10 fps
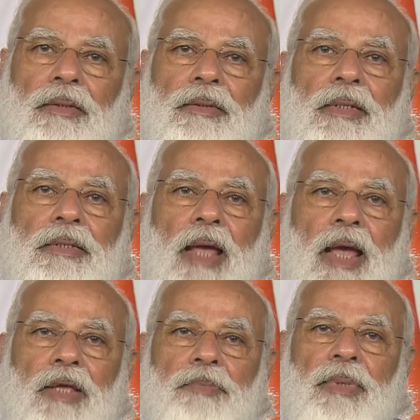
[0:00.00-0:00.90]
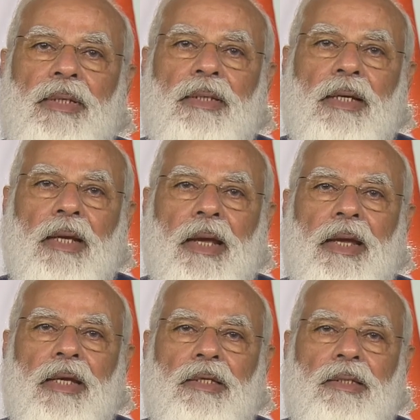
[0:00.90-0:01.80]
This has been the
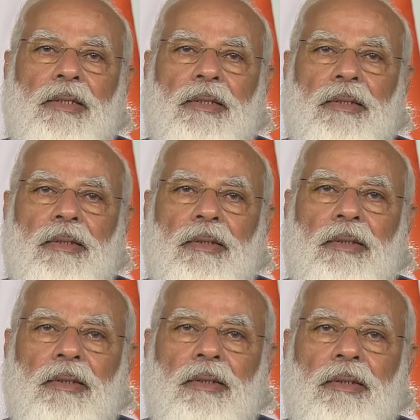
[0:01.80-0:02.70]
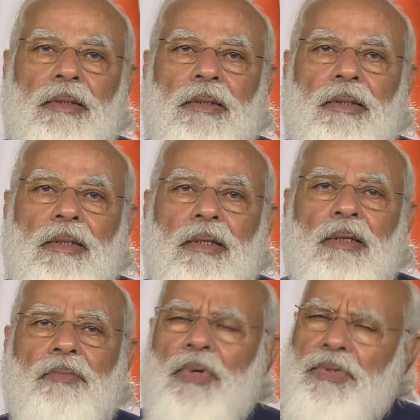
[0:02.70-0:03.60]
case
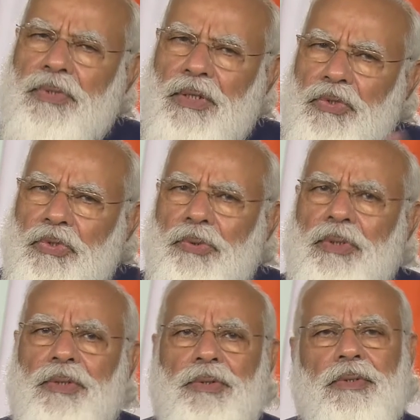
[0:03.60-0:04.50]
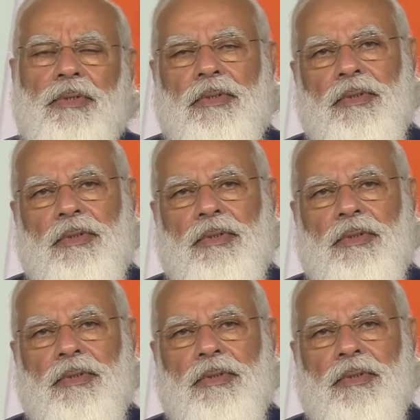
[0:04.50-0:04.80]
for centuries.